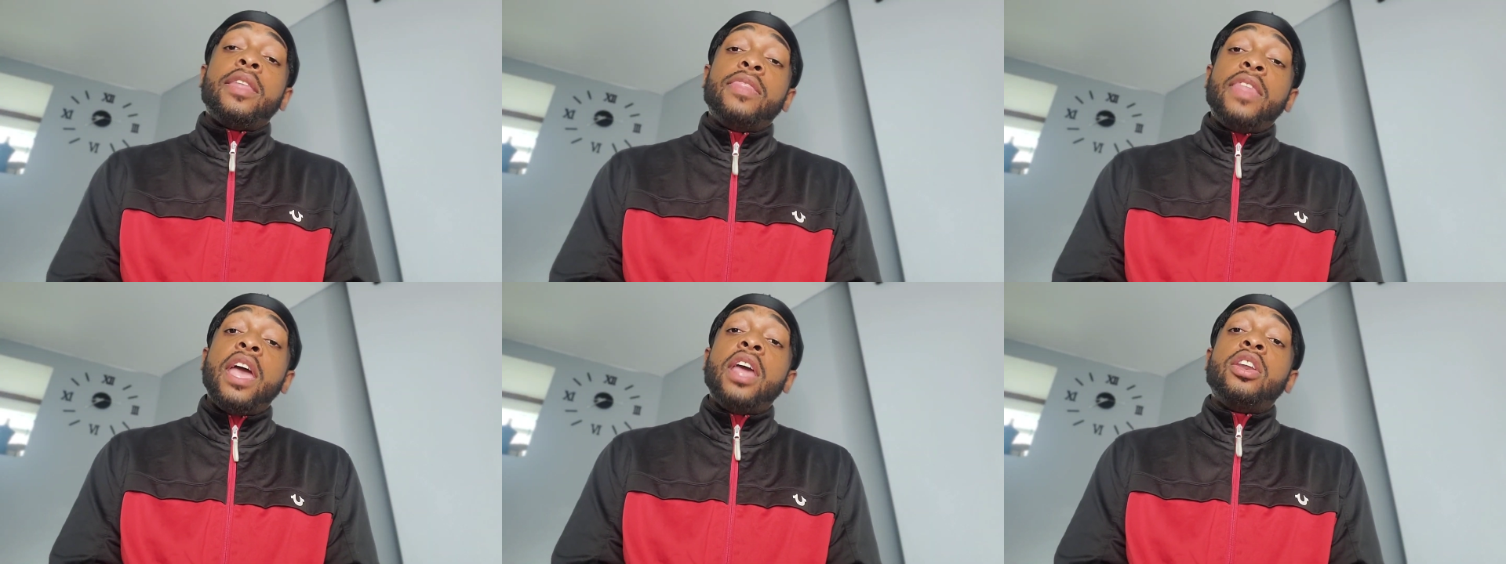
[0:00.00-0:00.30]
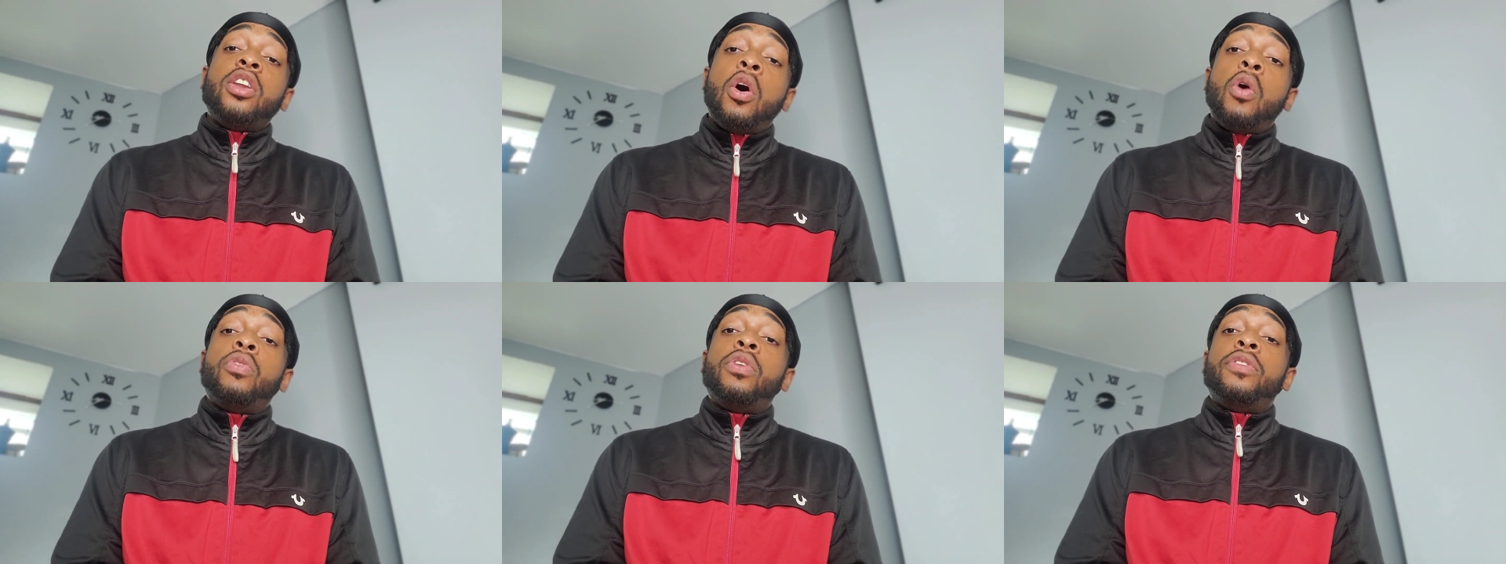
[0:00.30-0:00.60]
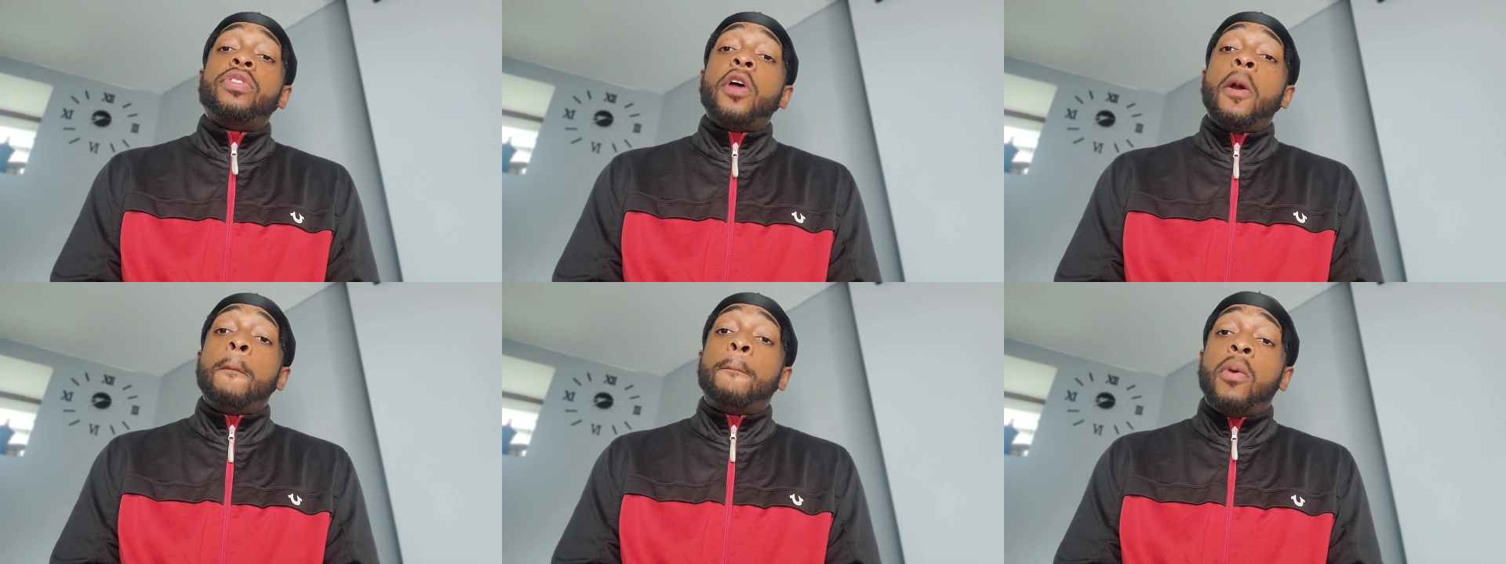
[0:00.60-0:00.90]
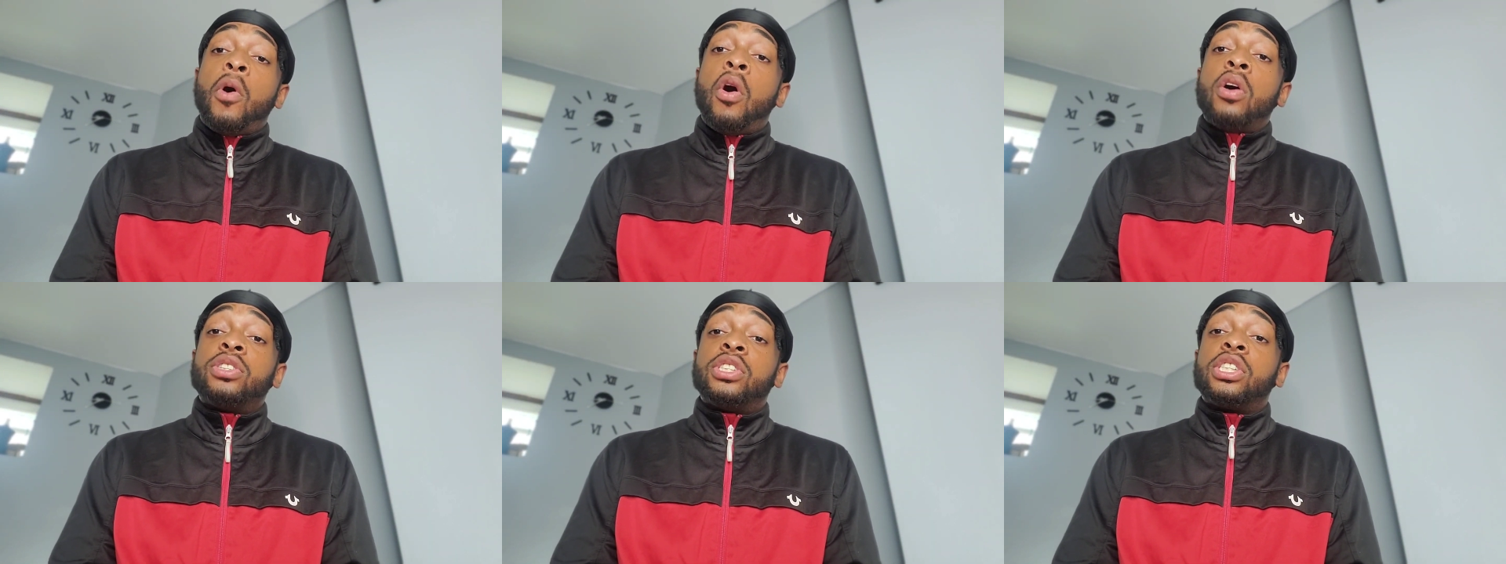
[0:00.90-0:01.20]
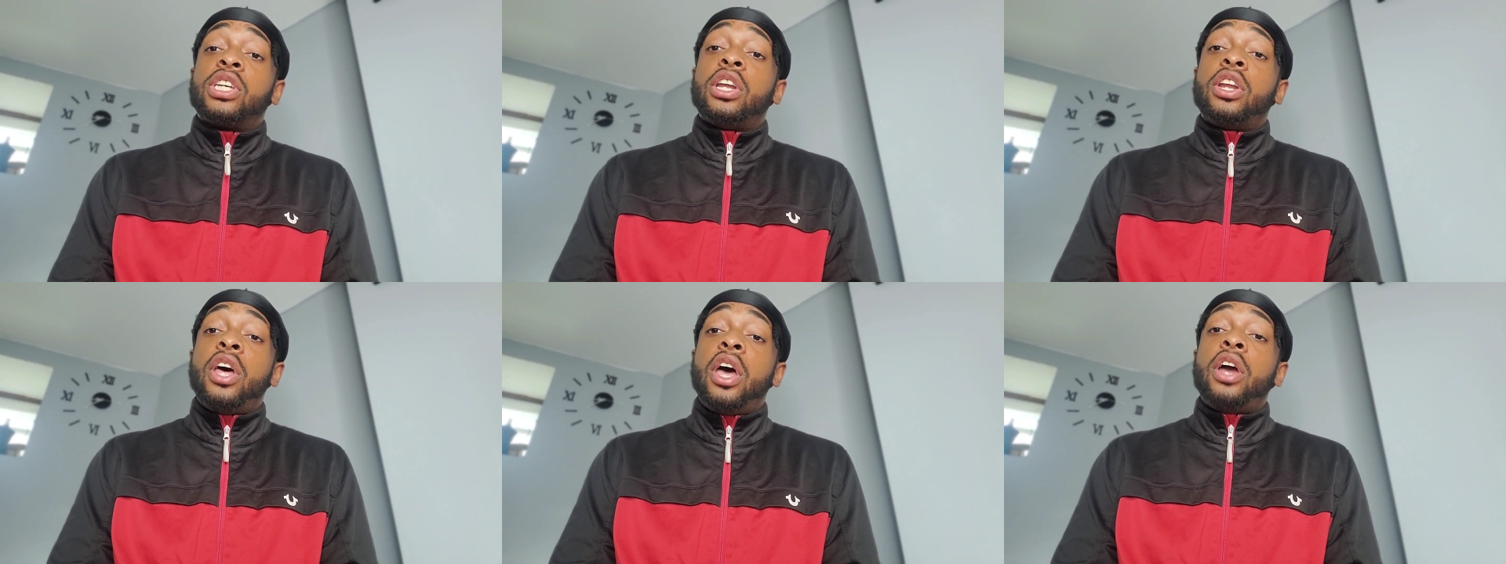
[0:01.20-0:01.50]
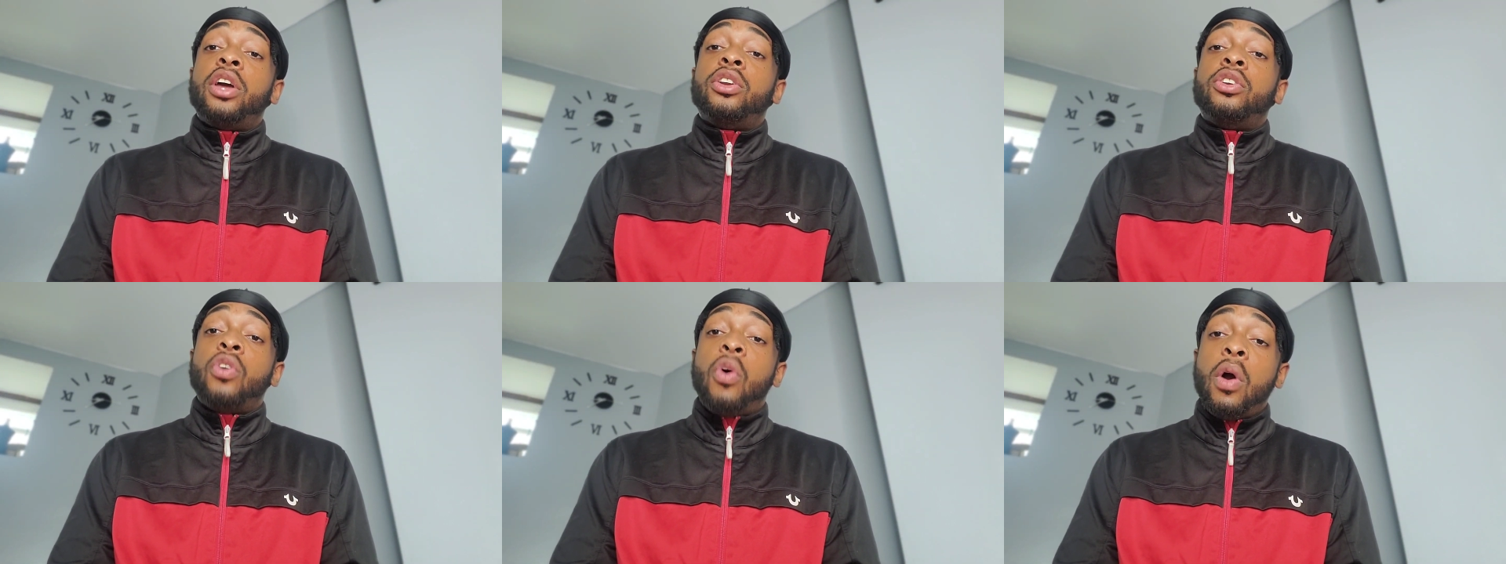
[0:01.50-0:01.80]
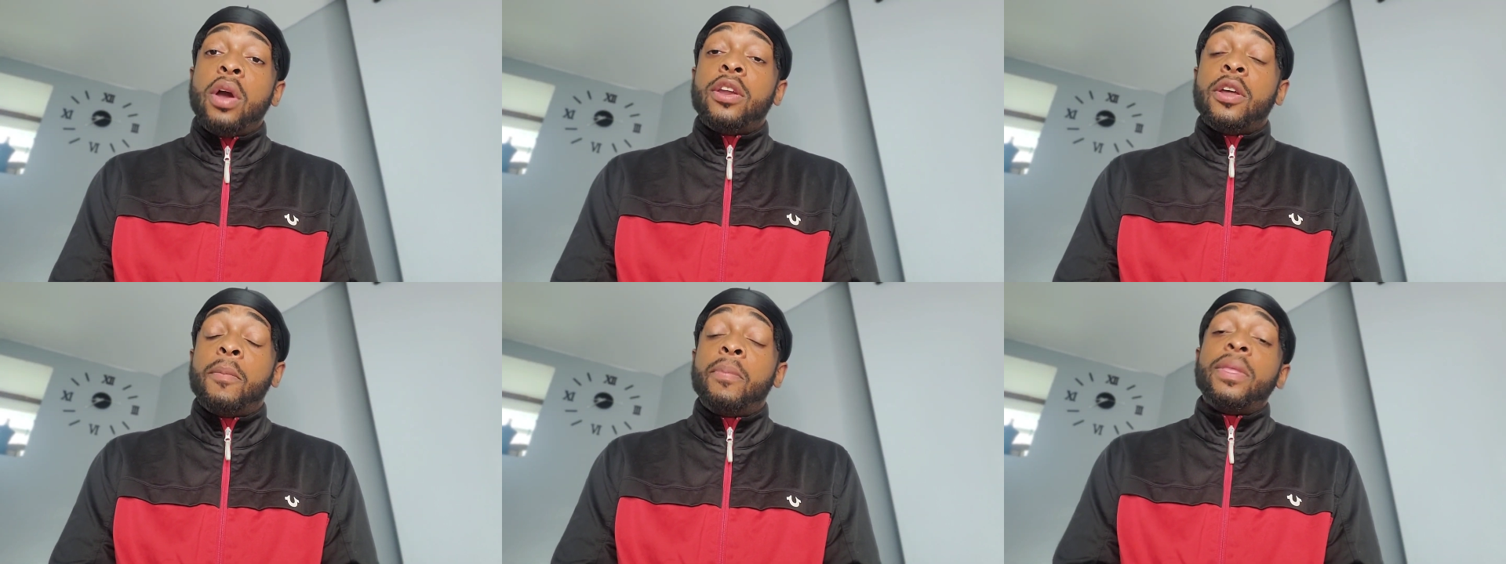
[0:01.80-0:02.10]
they know that their boss is gonna
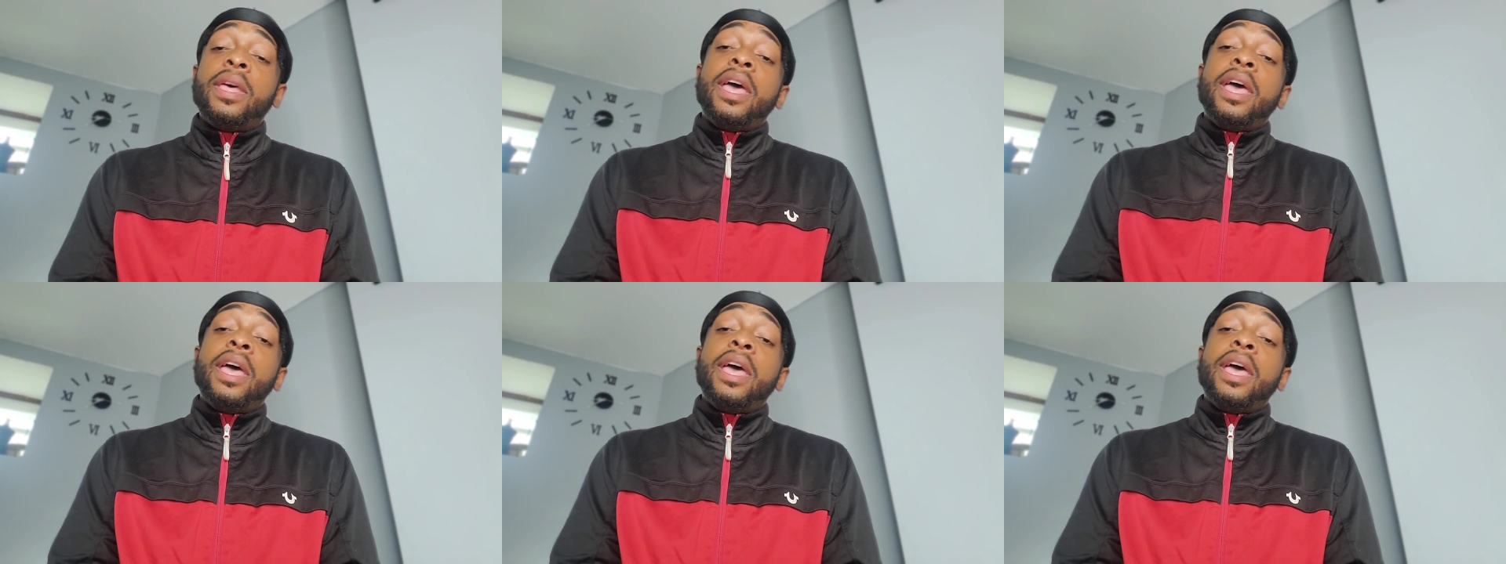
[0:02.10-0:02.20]
annoy them,